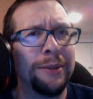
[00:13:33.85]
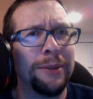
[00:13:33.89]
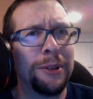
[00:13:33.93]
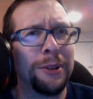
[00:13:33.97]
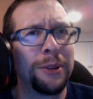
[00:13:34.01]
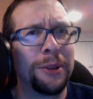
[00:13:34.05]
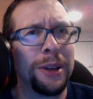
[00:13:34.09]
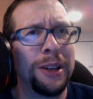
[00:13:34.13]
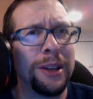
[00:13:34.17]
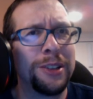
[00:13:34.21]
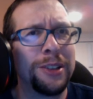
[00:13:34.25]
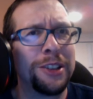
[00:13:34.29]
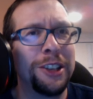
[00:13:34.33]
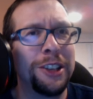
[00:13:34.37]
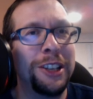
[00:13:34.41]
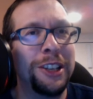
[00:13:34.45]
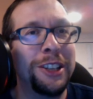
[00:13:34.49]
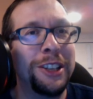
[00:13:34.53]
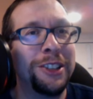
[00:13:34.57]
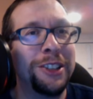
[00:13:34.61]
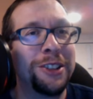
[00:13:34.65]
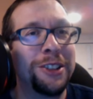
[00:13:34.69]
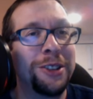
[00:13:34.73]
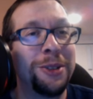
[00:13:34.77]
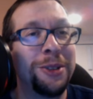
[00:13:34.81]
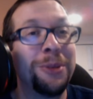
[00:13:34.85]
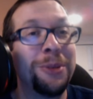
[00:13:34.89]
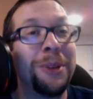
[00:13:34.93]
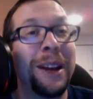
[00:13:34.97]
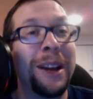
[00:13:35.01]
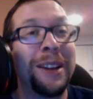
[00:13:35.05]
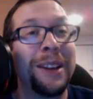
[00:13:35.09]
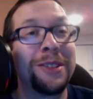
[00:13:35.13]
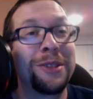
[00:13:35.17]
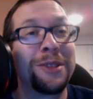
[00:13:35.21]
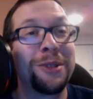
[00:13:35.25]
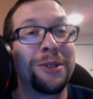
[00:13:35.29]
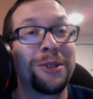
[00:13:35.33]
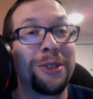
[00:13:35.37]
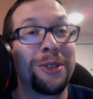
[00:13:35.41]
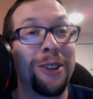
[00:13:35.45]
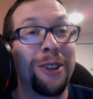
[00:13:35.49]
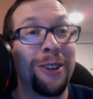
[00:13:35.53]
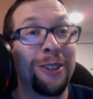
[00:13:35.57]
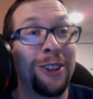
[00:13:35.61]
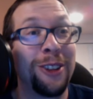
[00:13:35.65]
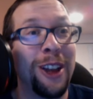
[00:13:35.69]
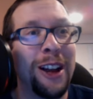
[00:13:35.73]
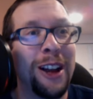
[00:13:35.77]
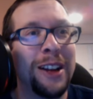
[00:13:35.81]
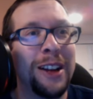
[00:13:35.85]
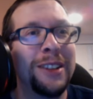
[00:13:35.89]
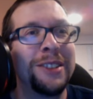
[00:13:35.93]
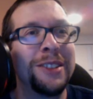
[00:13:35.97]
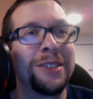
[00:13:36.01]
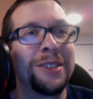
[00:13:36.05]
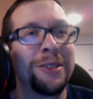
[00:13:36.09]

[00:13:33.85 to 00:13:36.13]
Okay, so these two answers are lies.